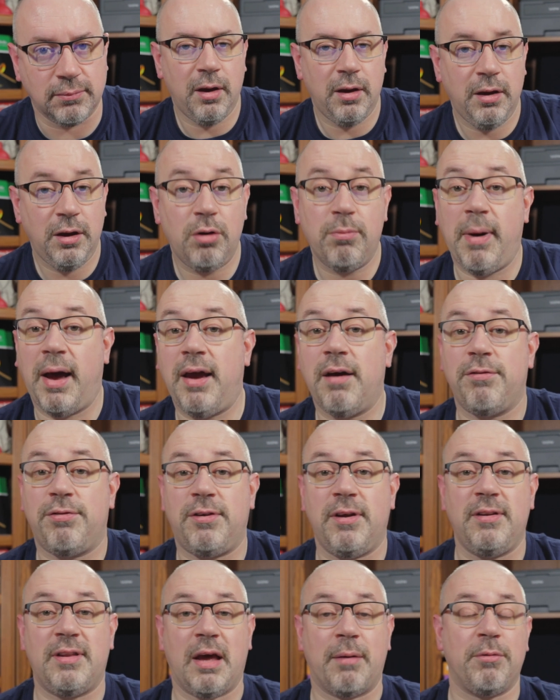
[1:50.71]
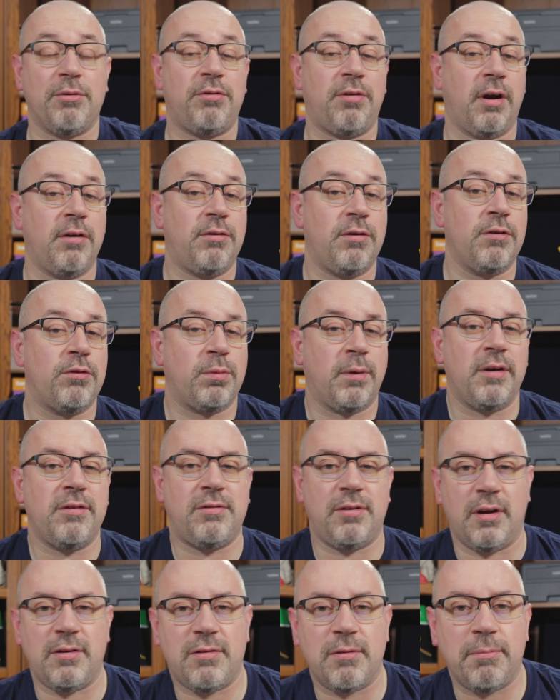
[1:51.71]
You may have seen demonstrations where
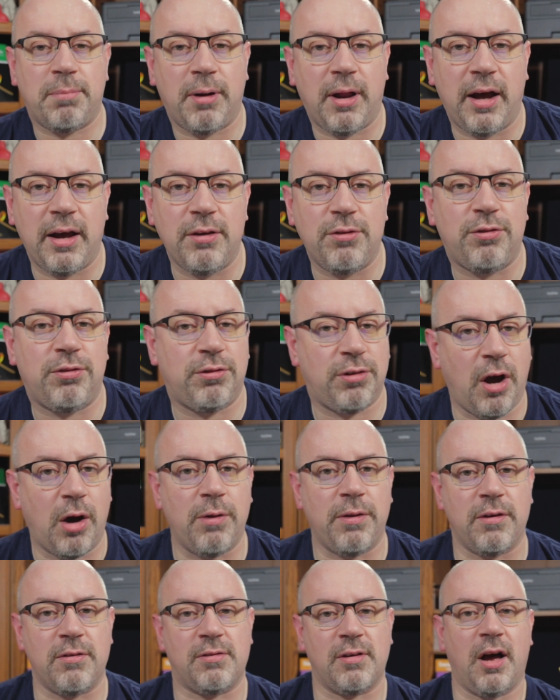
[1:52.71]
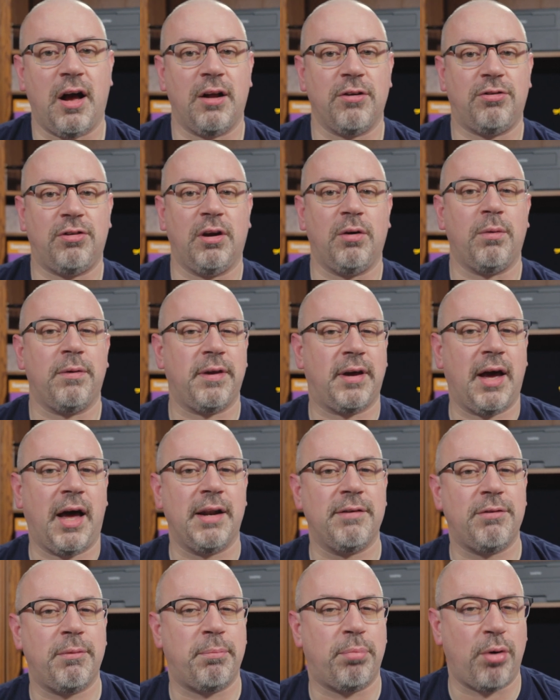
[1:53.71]
certain players show this arching with a kind
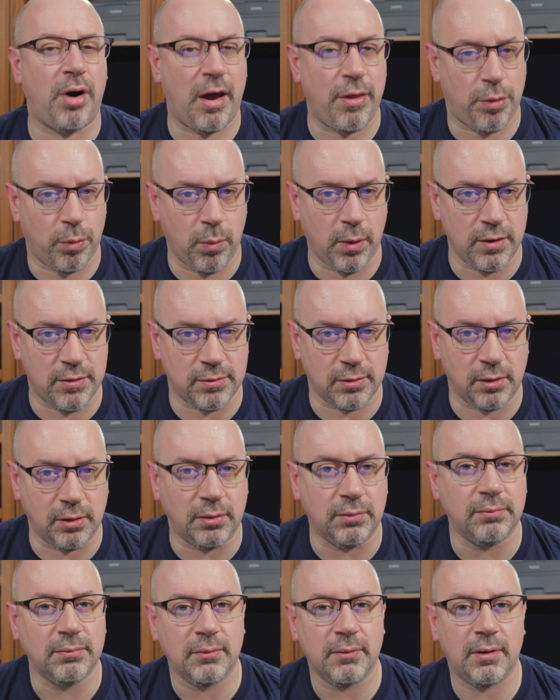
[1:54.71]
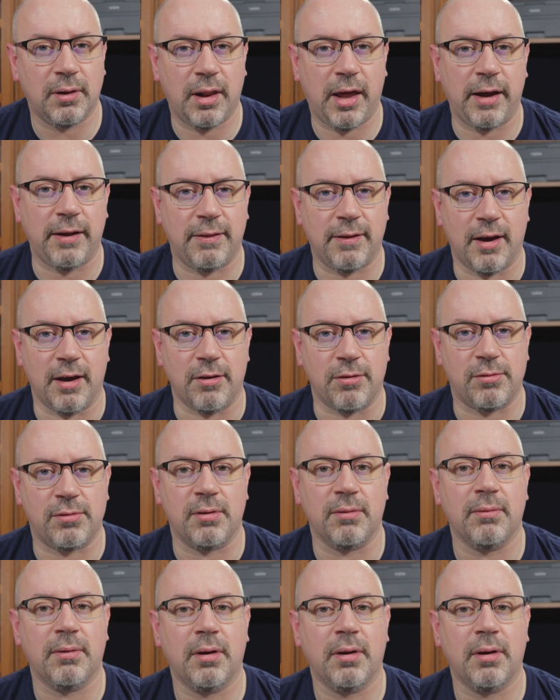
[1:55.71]
of a breath whistle, like this.